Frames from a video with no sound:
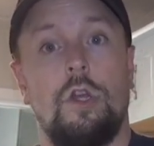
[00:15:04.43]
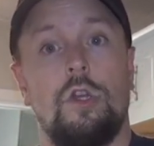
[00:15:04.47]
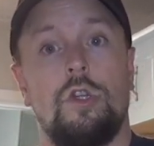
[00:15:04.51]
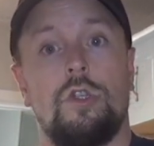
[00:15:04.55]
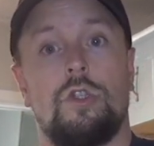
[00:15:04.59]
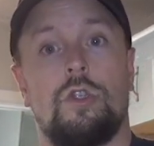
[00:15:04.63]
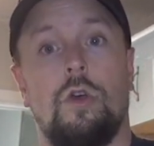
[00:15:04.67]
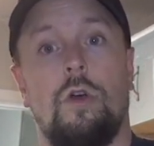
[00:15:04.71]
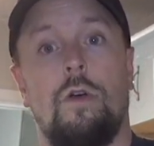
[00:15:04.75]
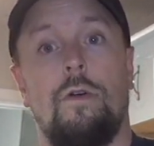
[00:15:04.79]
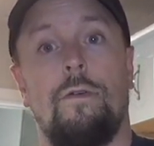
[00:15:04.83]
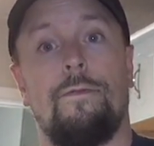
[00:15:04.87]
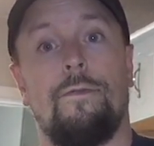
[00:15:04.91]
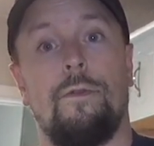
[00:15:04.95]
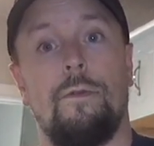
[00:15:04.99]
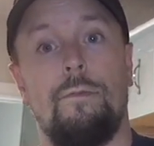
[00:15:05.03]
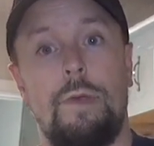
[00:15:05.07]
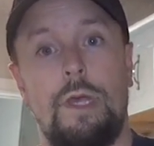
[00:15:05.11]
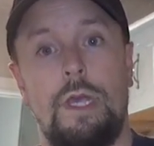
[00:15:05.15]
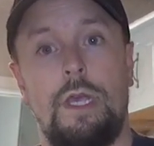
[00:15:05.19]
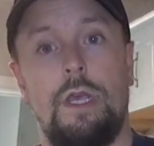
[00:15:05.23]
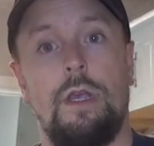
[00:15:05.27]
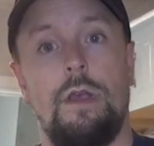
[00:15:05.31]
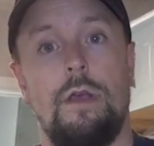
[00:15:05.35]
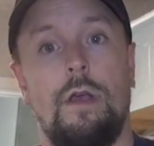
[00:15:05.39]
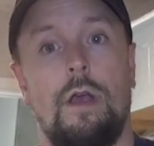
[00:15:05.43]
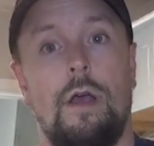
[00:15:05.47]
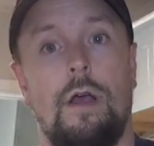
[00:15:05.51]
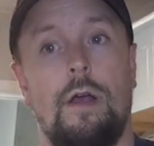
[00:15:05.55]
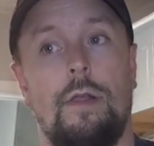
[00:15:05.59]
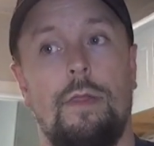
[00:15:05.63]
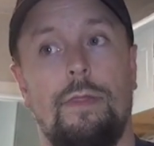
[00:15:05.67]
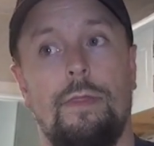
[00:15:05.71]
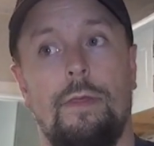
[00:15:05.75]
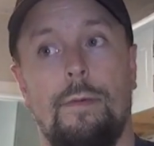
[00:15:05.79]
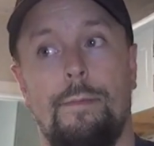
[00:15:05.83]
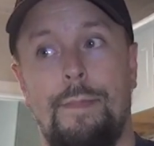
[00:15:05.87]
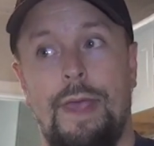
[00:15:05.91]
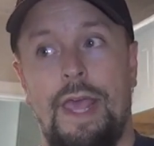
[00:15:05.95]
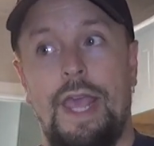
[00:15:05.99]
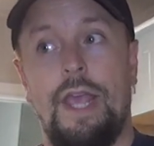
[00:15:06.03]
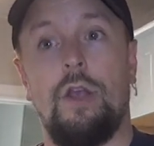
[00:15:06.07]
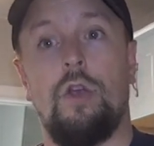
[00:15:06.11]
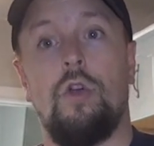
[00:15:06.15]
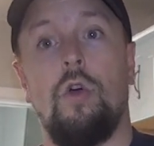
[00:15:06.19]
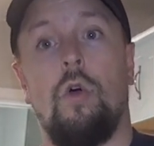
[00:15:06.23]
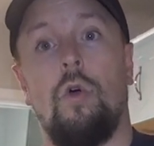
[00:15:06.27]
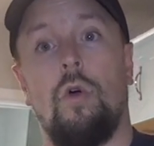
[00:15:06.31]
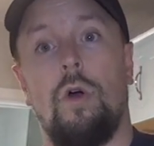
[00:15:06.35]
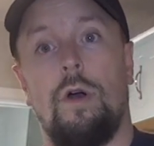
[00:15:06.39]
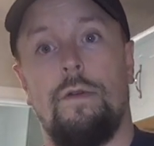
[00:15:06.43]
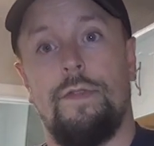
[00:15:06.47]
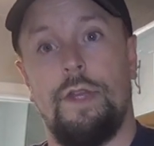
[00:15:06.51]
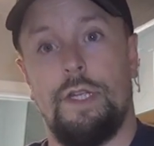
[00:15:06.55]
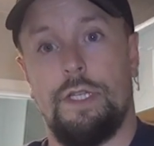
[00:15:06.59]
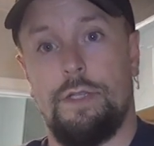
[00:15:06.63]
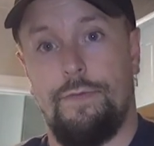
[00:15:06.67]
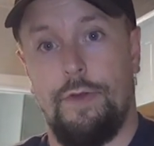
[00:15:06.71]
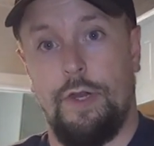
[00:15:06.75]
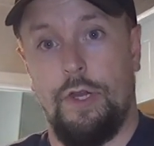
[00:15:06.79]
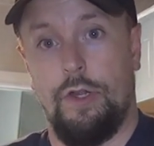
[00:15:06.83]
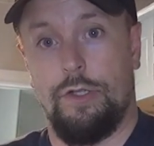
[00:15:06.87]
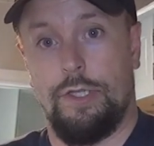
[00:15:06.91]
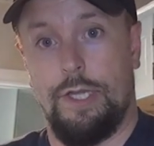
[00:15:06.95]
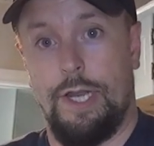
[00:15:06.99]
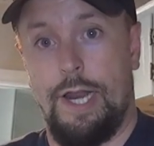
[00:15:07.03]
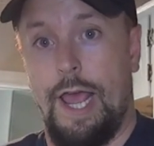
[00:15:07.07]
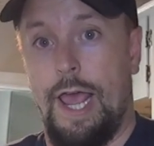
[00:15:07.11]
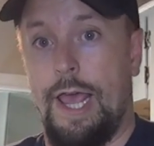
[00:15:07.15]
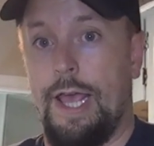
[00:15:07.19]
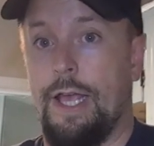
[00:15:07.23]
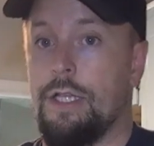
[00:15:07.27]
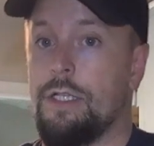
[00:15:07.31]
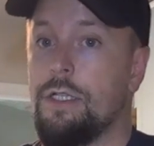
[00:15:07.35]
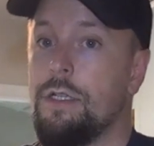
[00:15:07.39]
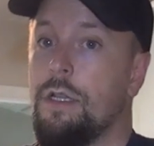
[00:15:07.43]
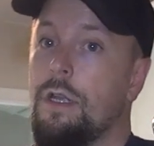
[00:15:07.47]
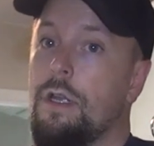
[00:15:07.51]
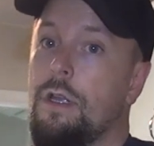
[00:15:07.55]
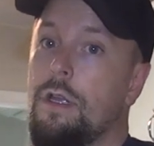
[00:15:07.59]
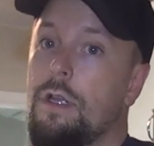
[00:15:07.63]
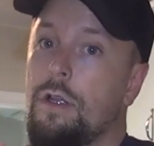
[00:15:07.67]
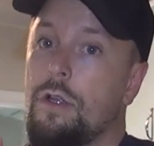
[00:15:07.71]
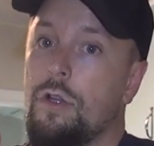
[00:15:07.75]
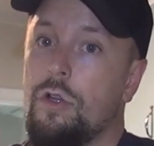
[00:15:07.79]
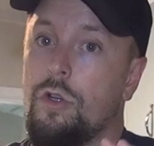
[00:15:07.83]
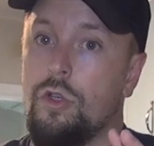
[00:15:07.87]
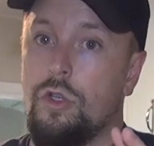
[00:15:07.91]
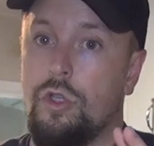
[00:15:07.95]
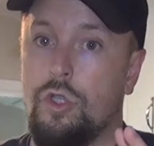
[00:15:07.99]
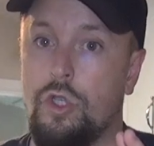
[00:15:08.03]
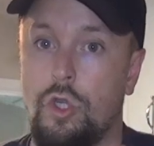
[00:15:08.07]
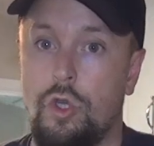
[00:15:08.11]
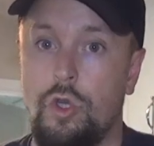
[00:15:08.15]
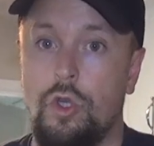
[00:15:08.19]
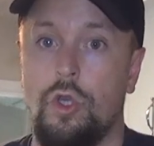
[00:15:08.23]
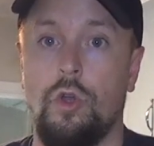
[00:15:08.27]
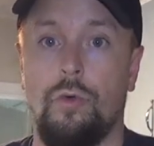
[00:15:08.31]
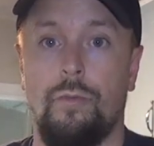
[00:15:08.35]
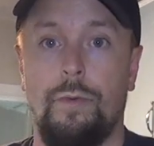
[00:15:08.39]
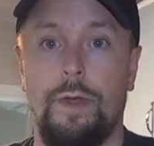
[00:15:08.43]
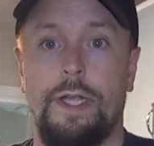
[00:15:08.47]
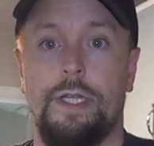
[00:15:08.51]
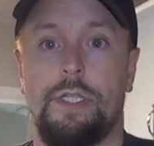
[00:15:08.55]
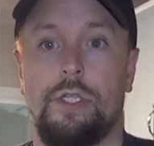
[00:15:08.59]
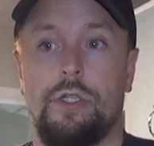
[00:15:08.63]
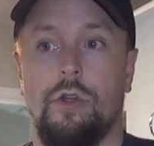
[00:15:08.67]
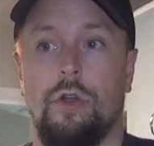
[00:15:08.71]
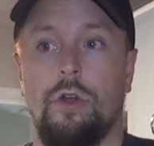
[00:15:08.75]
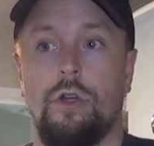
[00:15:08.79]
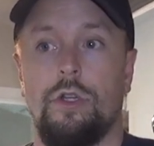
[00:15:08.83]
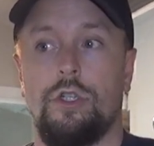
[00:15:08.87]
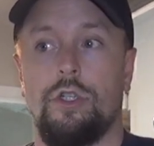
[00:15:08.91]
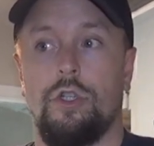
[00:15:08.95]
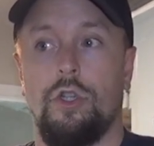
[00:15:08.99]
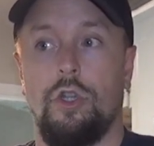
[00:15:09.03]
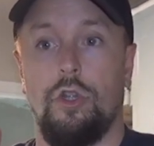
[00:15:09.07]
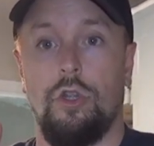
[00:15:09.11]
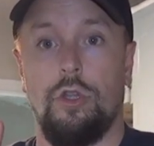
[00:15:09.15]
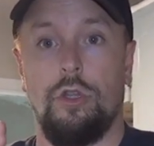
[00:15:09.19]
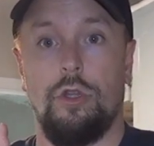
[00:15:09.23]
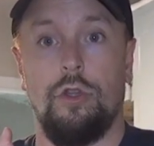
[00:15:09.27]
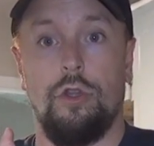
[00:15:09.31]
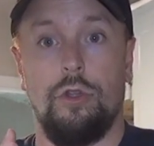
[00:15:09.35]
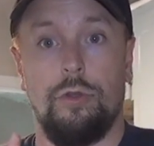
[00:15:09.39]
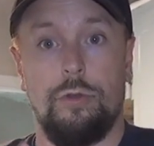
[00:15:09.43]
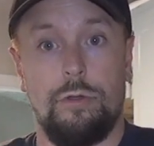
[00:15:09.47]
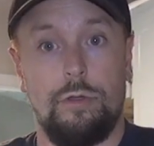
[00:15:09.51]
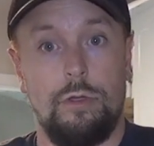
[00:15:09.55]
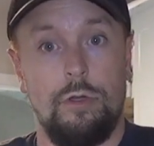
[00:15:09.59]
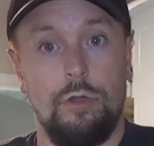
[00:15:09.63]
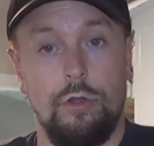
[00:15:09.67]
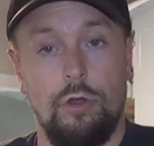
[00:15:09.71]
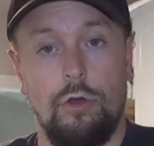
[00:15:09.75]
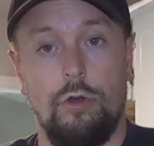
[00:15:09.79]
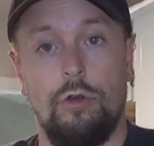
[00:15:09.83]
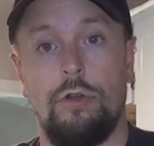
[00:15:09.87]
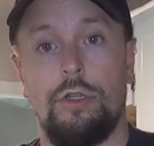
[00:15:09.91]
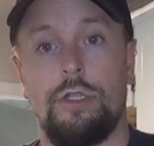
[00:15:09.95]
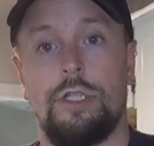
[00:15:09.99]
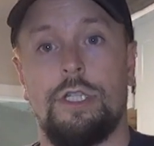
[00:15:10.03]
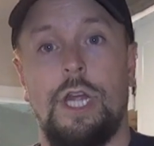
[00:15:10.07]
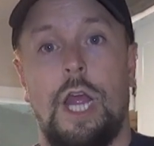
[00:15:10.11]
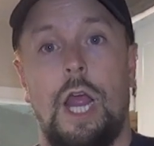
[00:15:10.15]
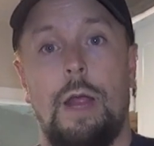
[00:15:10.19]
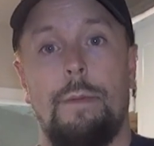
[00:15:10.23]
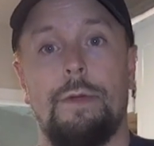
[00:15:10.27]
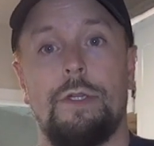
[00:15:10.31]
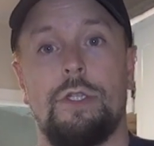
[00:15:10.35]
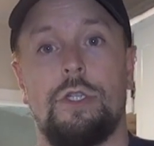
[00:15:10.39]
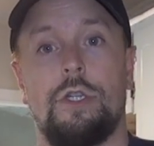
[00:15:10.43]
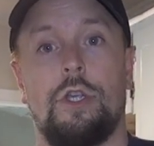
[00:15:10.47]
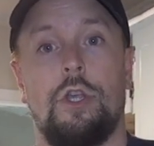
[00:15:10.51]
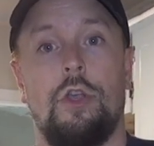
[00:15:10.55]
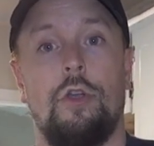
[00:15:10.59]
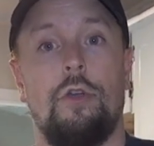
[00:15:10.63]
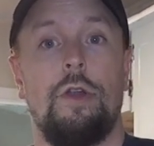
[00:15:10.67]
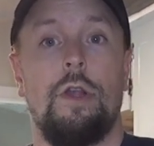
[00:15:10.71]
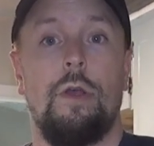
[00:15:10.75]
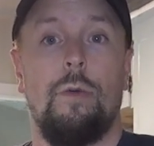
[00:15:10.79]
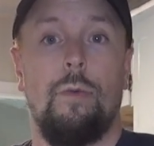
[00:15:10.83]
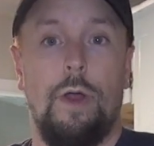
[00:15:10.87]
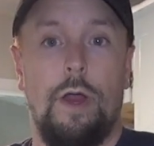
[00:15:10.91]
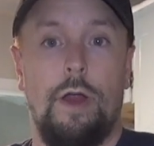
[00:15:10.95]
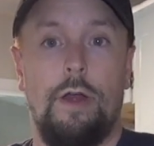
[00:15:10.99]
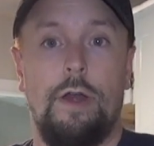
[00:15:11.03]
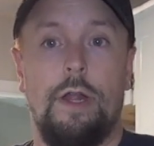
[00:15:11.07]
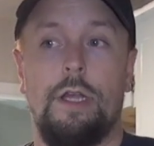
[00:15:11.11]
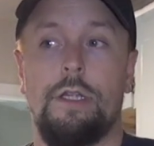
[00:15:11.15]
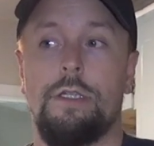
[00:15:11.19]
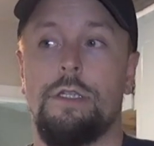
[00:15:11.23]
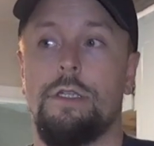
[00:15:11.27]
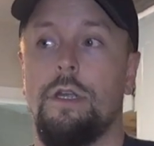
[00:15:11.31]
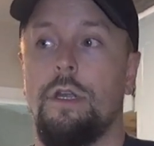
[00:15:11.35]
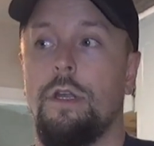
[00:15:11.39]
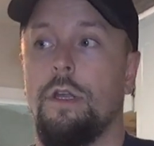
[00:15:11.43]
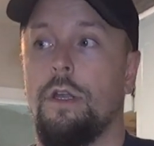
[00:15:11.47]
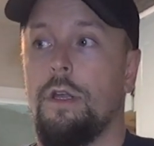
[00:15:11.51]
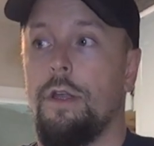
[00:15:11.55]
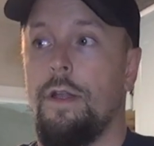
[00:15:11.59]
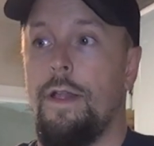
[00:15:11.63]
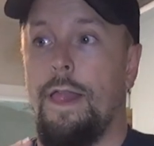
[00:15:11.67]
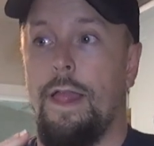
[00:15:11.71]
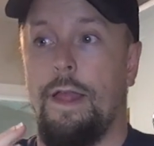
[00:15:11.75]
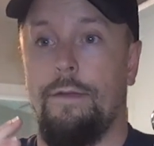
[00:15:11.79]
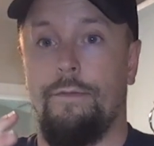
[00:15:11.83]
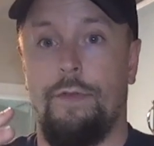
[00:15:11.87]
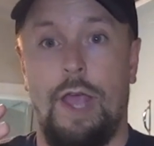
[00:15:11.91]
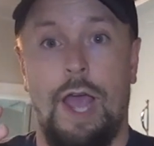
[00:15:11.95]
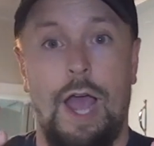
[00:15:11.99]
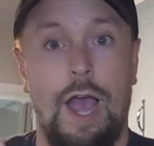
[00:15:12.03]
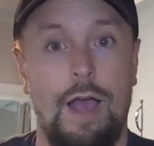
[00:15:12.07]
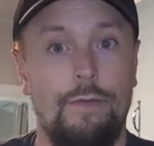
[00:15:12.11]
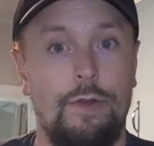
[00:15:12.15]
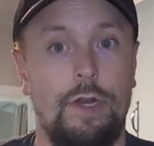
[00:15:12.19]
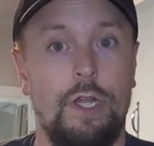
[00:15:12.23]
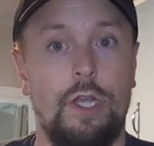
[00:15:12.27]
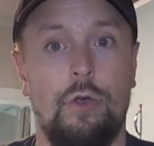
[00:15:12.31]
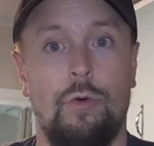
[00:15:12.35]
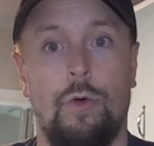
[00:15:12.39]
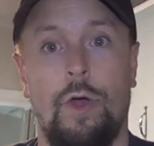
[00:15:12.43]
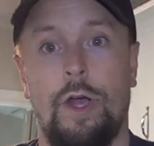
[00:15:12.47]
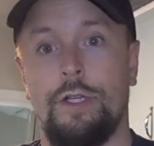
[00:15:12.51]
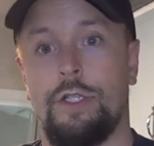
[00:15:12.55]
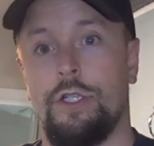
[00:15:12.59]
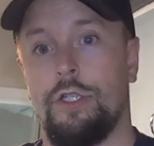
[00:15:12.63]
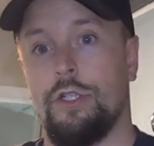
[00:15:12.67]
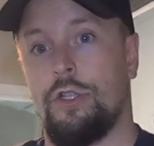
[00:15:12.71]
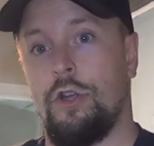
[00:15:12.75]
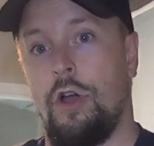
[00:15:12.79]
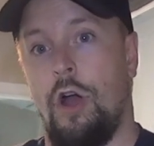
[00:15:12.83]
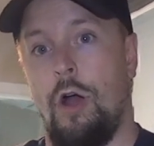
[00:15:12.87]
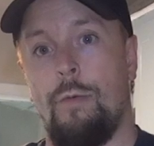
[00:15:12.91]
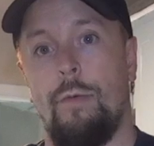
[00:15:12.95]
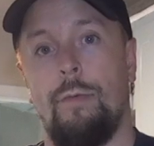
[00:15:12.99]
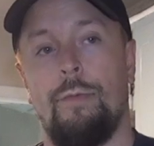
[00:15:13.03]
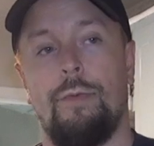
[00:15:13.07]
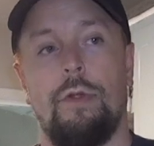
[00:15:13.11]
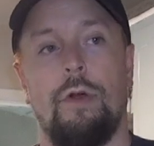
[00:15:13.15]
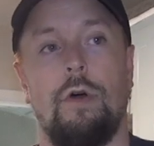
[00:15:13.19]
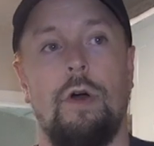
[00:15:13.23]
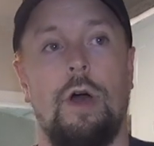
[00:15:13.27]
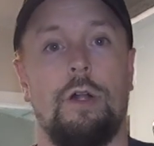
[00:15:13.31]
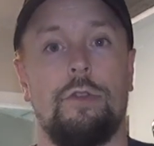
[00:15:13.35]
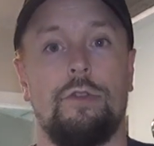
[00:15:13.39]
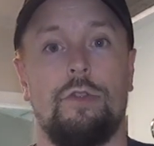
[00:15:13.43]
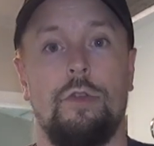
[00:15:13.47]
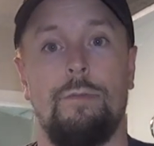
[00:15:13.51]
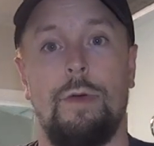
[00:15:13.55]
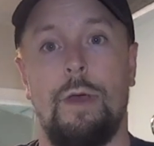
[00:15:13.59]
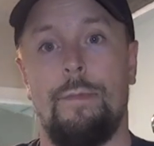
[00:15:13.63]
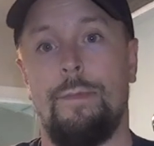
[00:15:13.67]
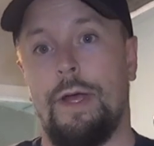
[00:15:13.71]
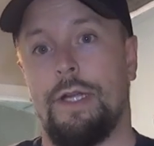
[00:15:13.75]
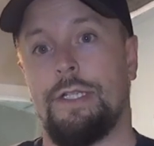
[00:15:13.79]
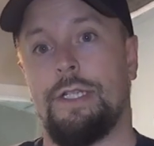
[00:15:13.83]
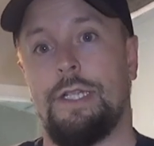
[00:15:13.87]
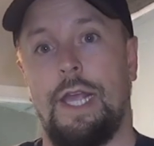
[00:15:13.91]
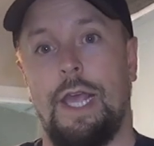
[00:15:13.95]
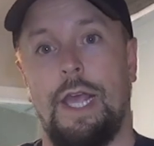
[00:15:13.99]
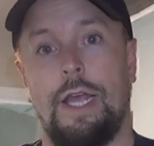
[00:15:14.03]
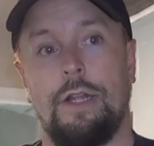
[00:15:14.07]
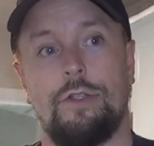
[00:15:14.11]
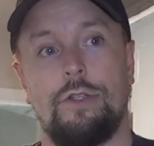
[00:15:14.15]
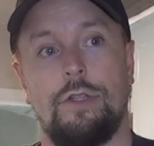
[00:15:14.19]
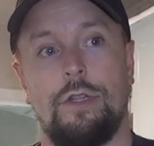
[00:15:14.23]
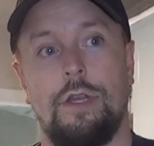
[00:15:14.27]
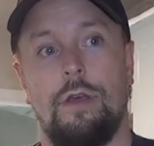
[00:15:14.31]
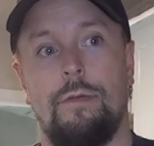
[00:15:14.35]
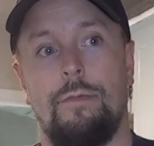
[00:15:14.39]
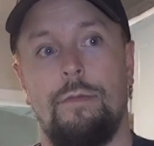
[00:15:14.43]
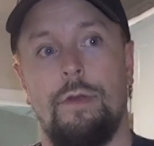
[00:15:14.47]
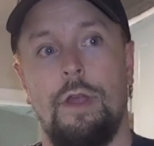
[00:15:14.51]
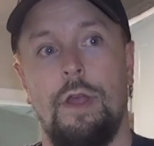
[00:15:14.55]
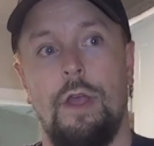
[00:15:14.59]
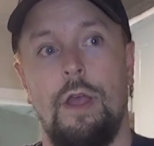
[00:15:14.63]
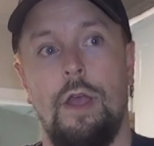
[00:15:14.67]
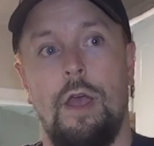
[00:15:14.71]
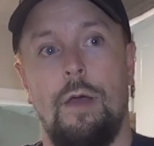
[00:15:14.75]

So for me, the main goal of this video today is do your research, learn cybersecurity awareness, if you have any questions, comment below. I'll do my best to answer them.